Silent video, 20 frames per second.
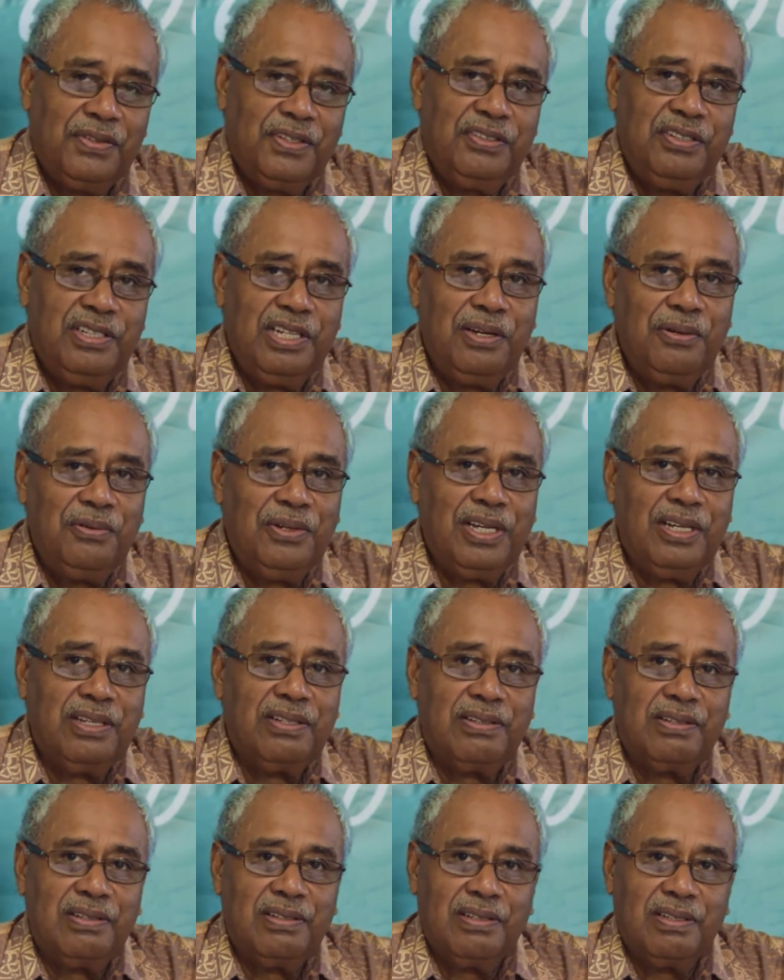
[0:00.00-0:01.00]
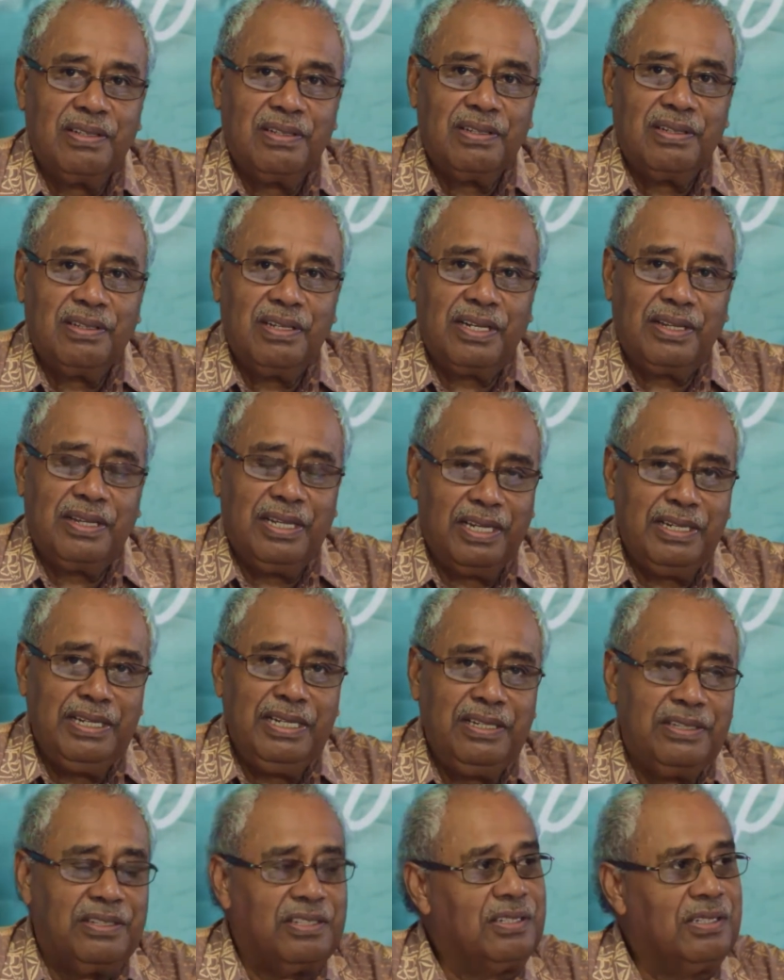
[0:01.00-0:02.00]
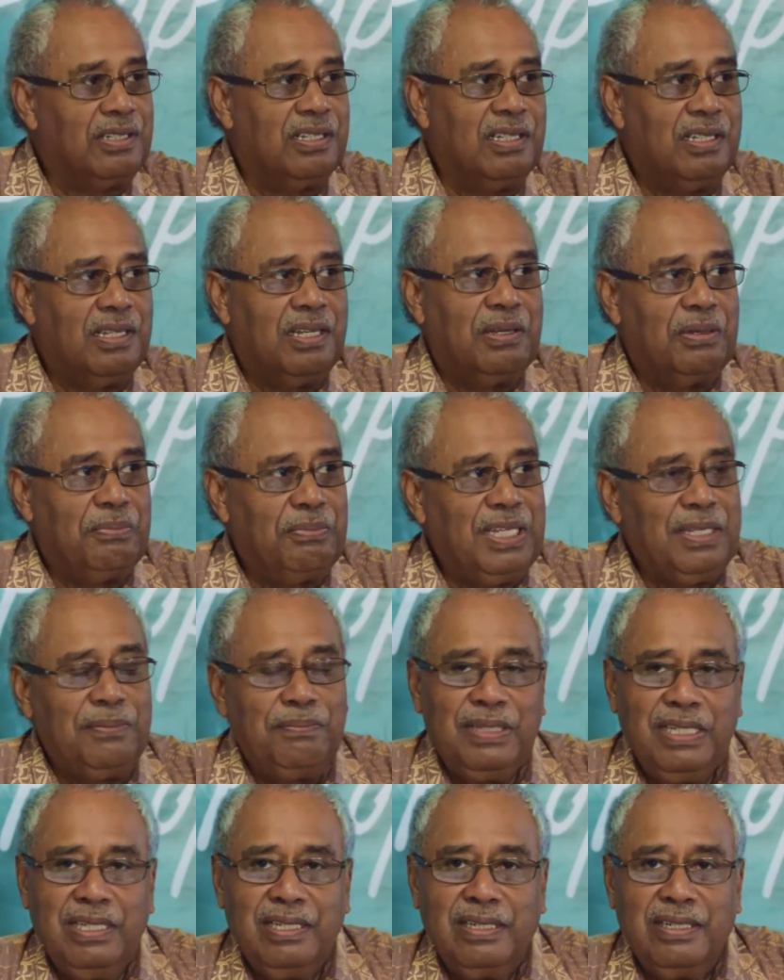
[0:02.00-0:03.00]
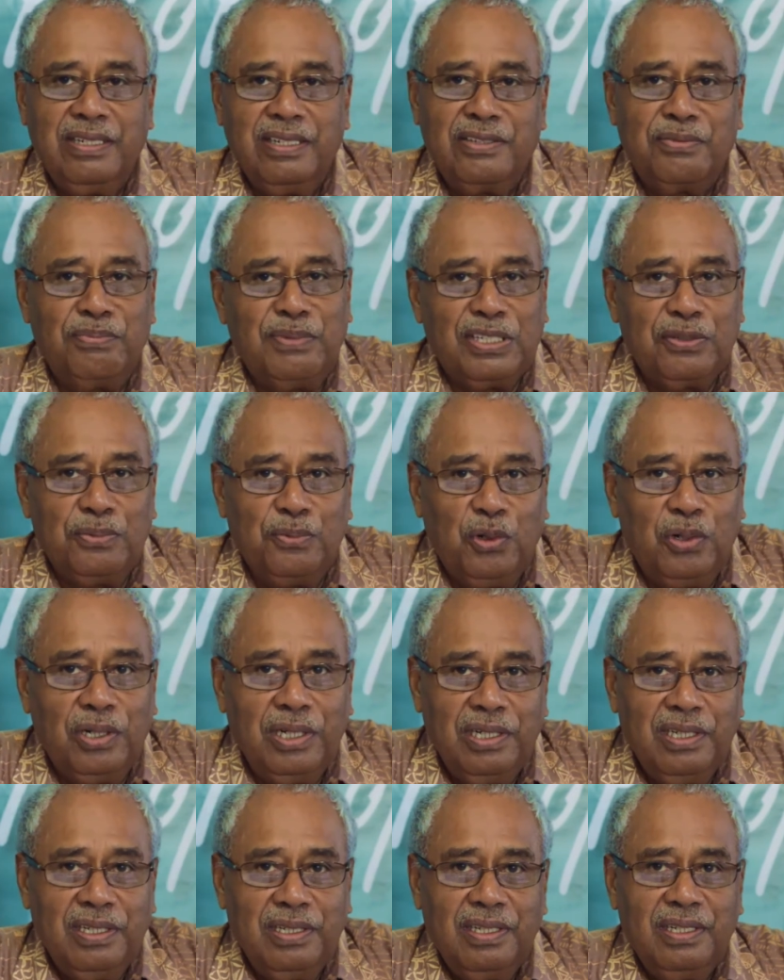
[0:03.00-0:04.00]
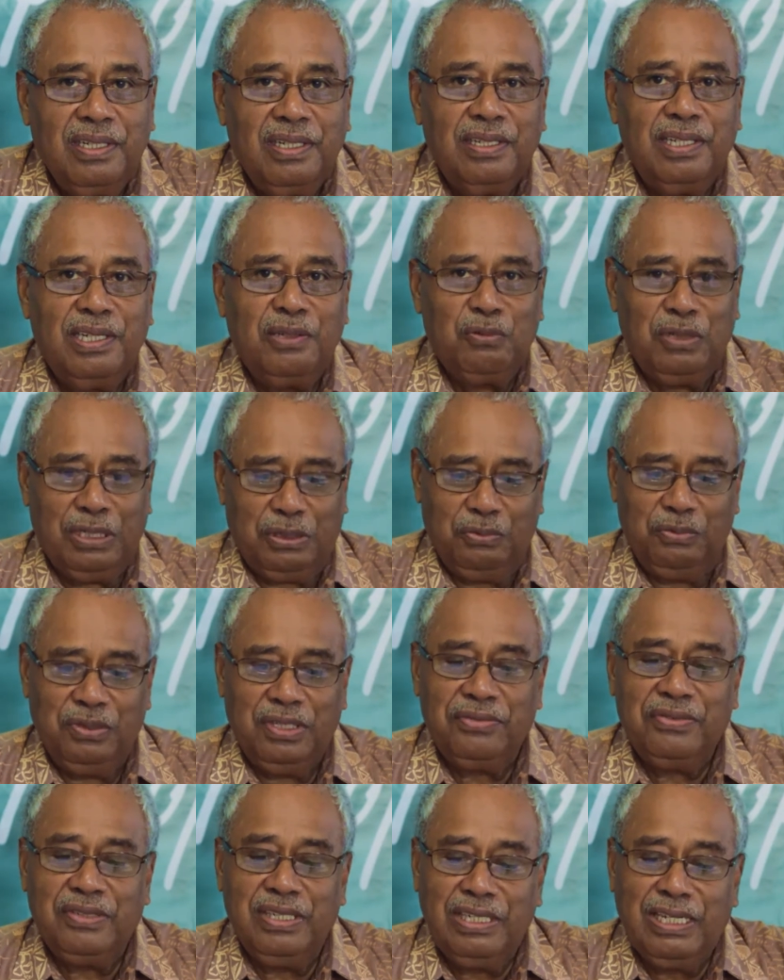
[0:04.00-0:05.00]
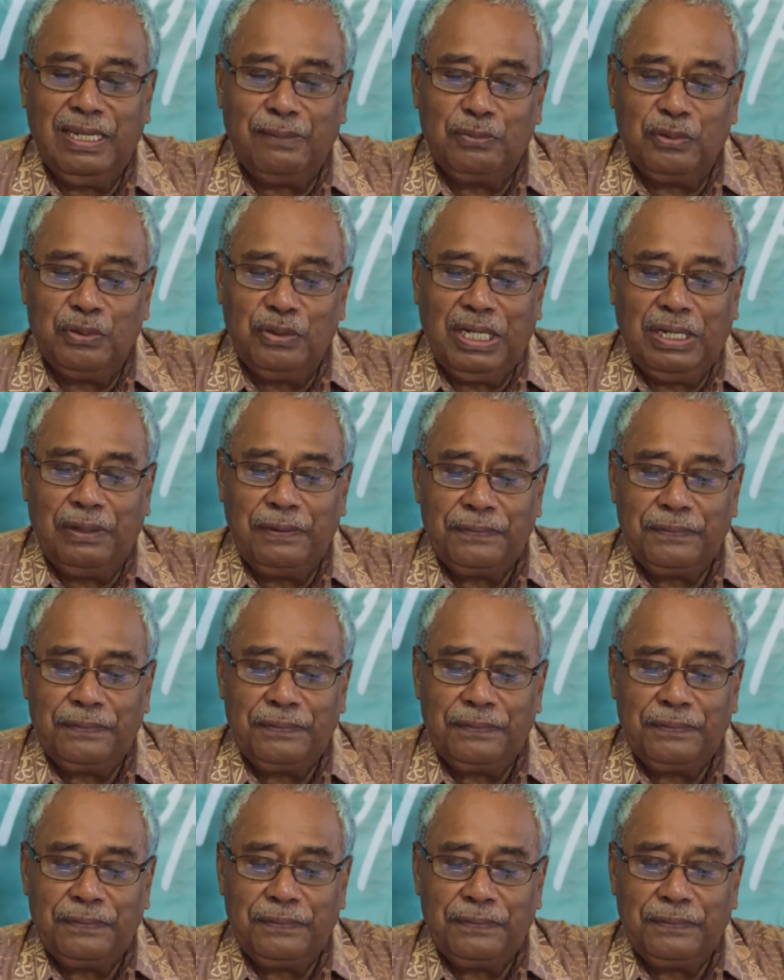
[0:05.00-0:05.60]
Airways, that their needs may be increased much more than what we have seen up to now.